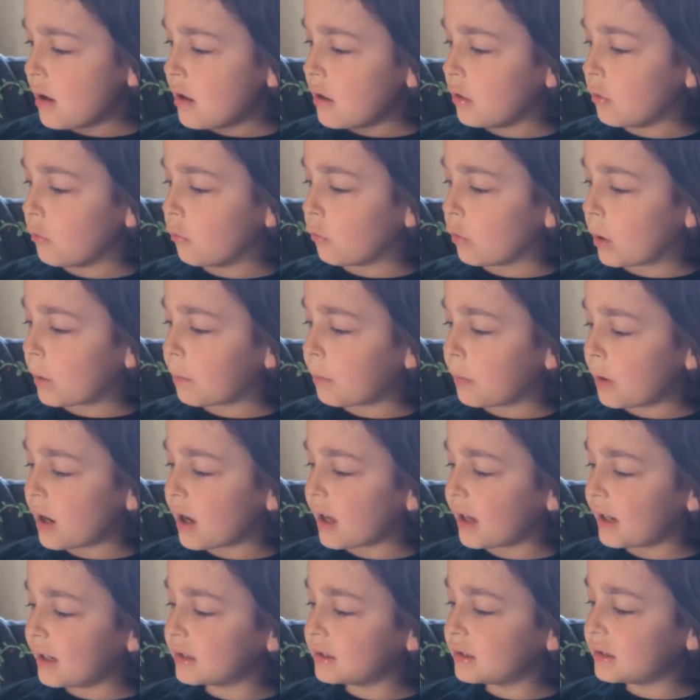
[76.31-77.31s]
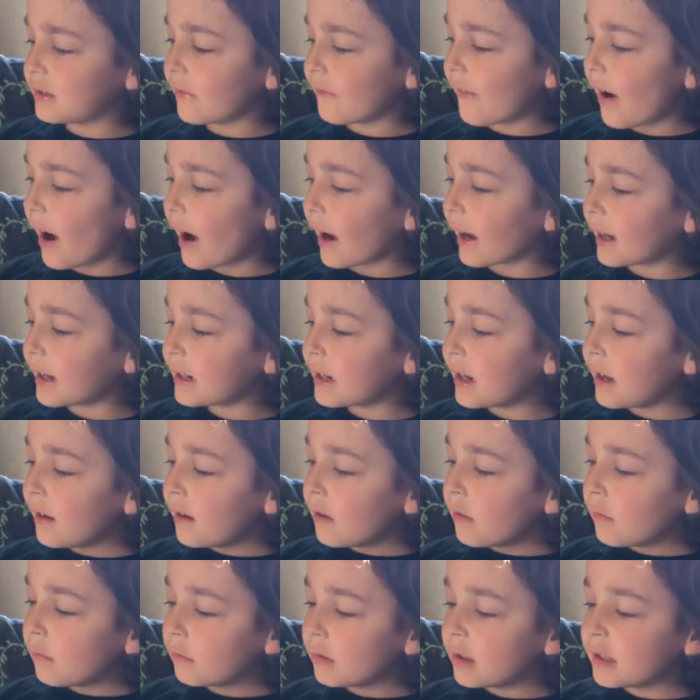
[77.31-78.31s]
The workbook is divided
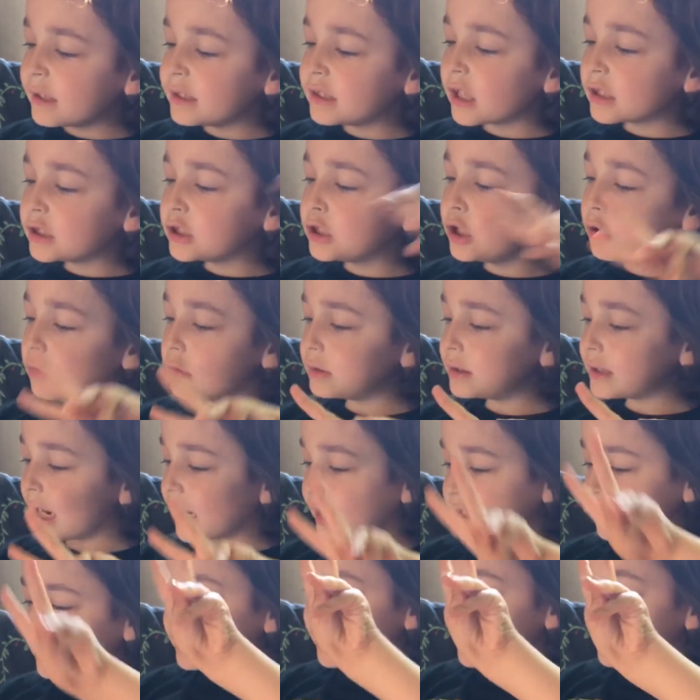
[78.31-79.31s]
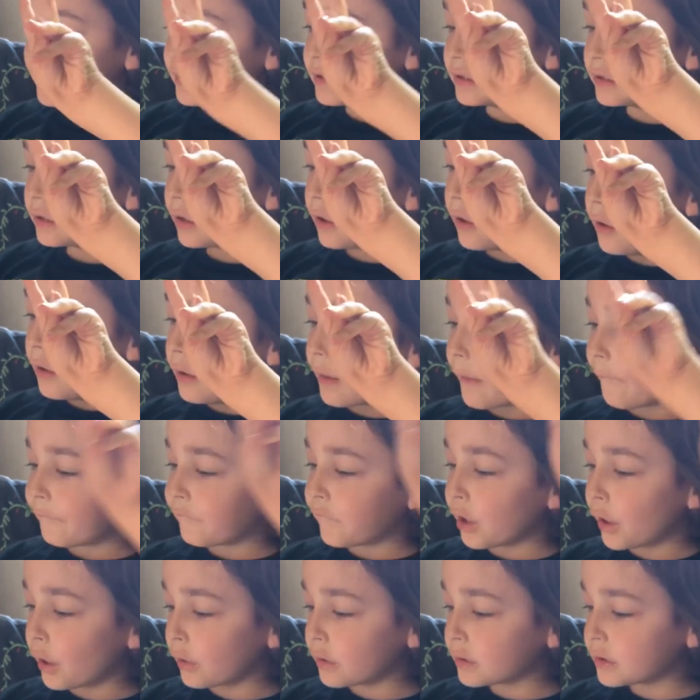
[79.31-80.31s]
into 2 sections. The
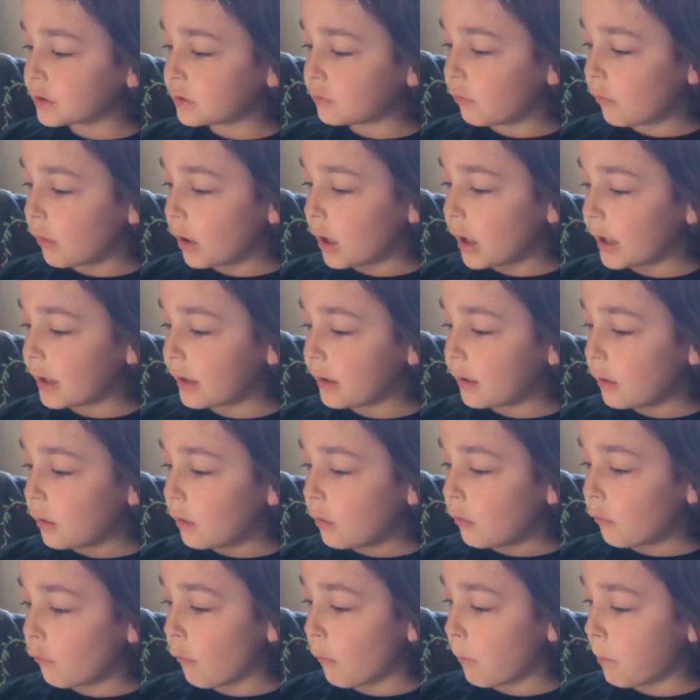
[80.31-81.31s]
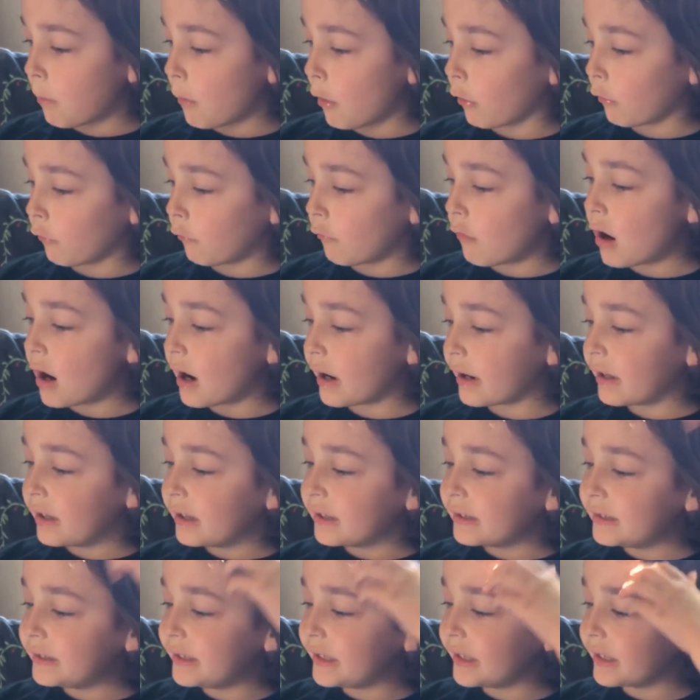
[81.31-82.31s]
first one, or part 1,
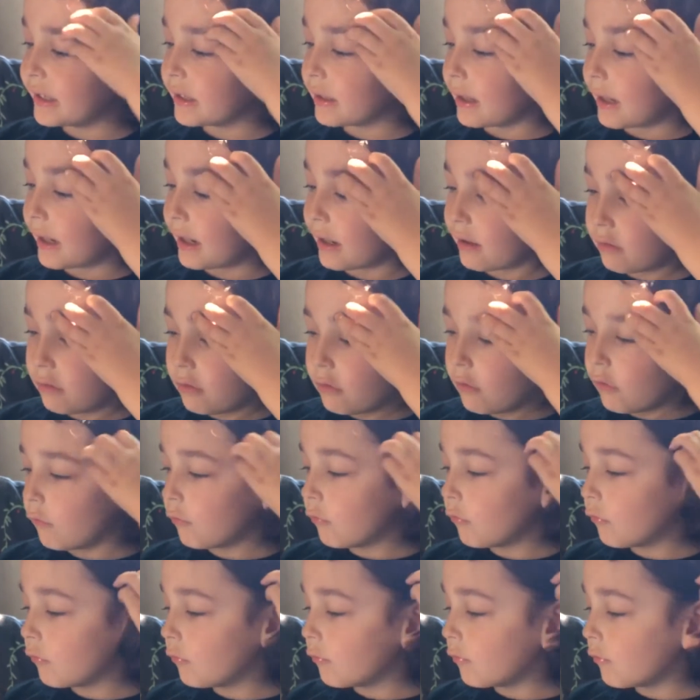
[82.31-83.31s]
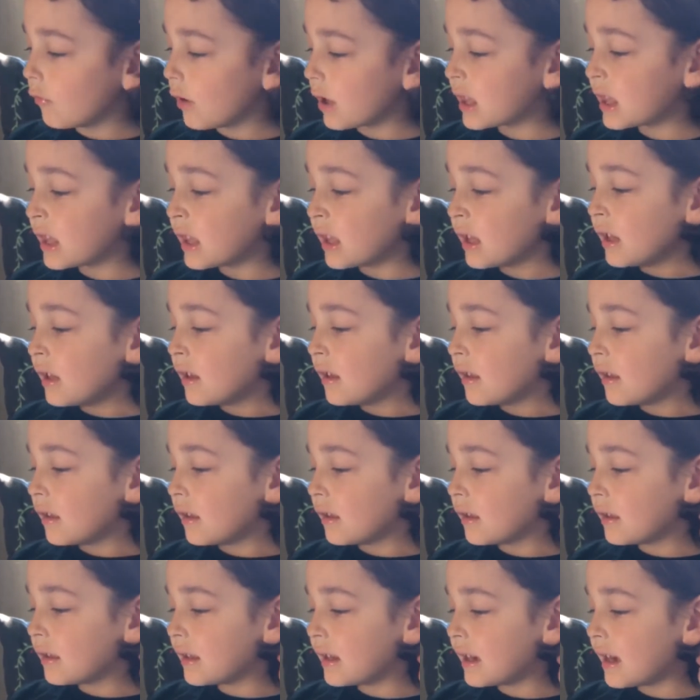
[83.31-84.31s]
dealing with
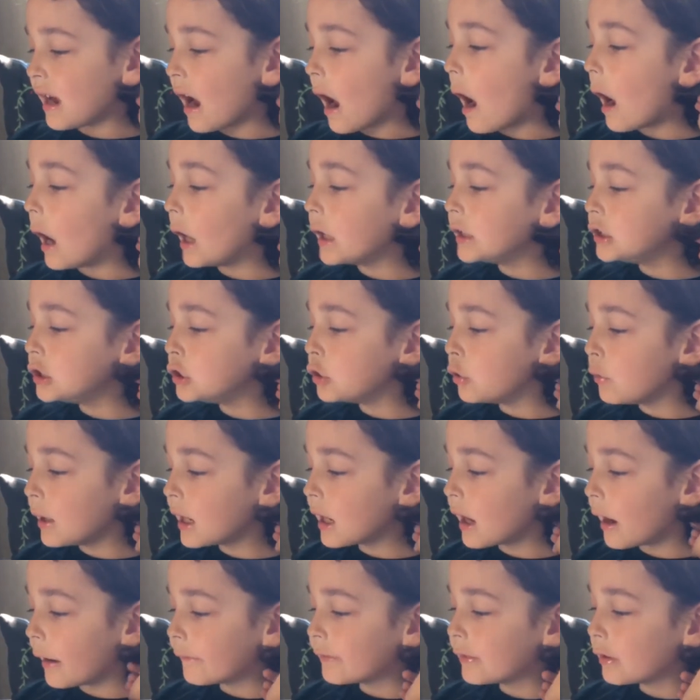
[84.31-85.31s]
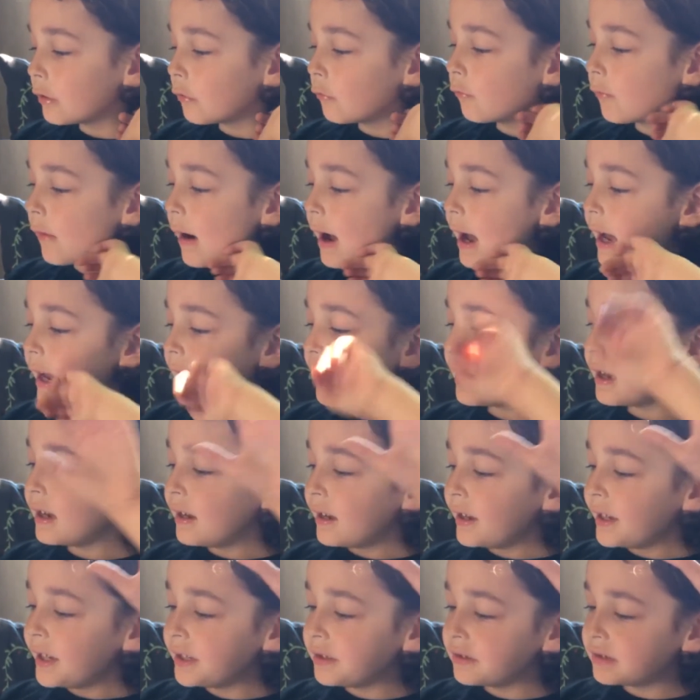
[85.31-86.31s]
the undoing of the way
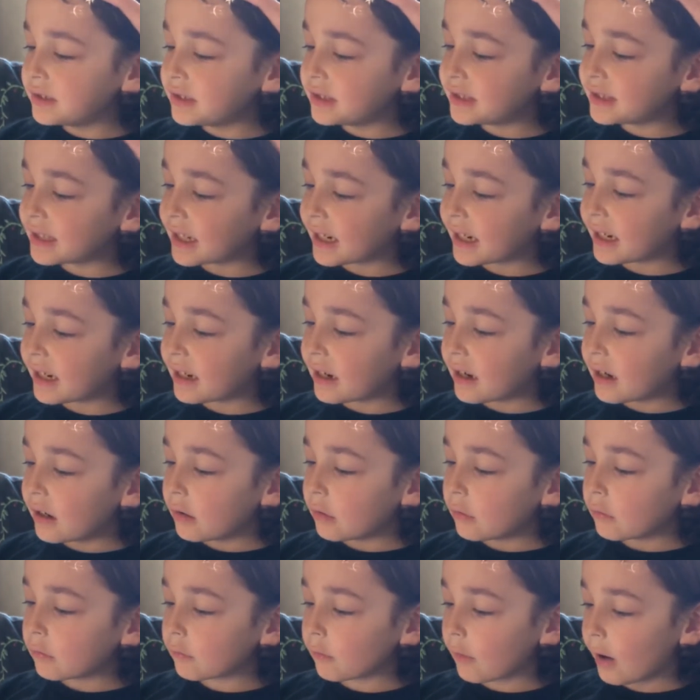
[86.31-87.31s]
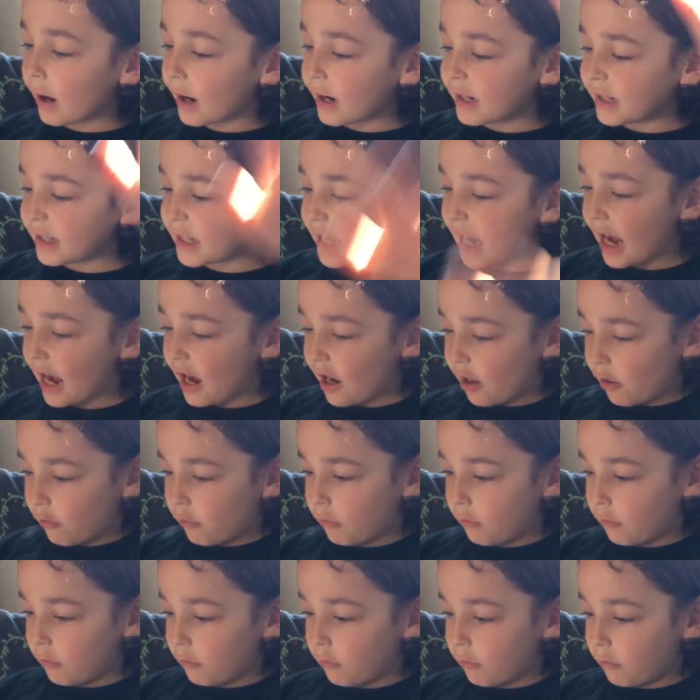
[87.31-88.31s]
you see right now,
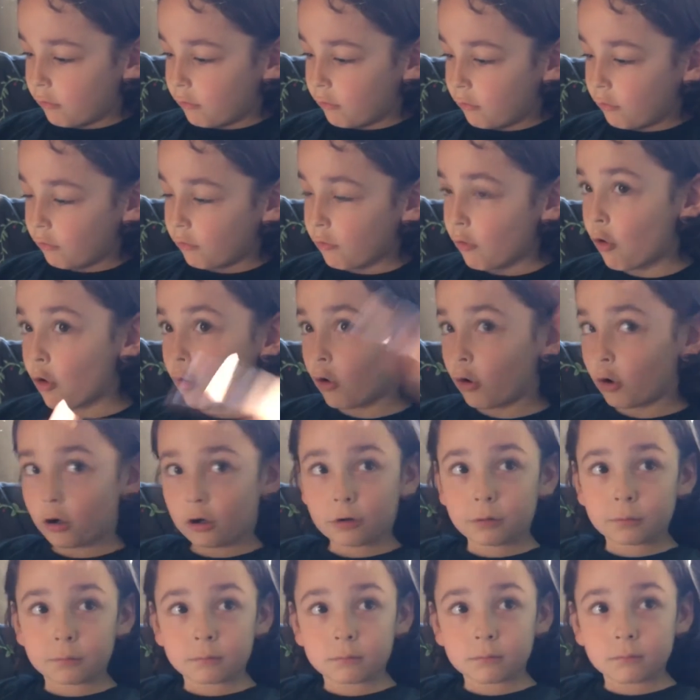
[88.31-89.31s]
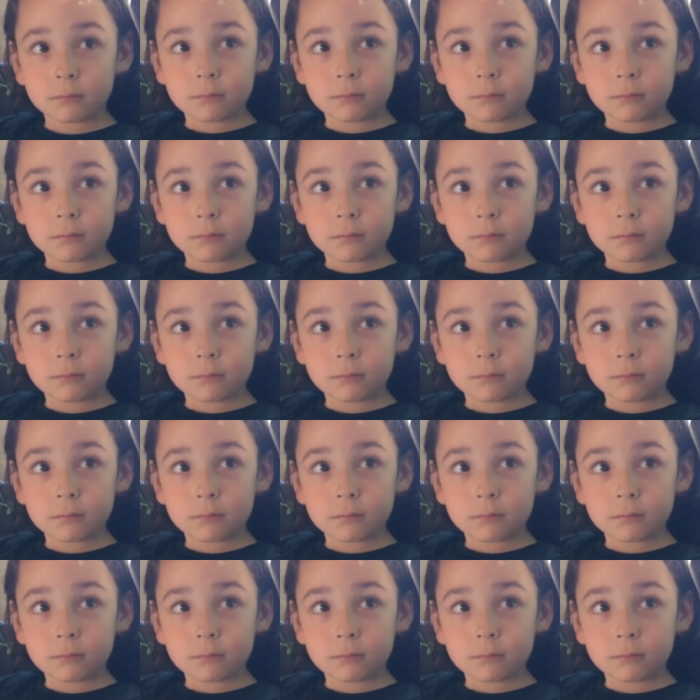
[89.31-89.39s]
or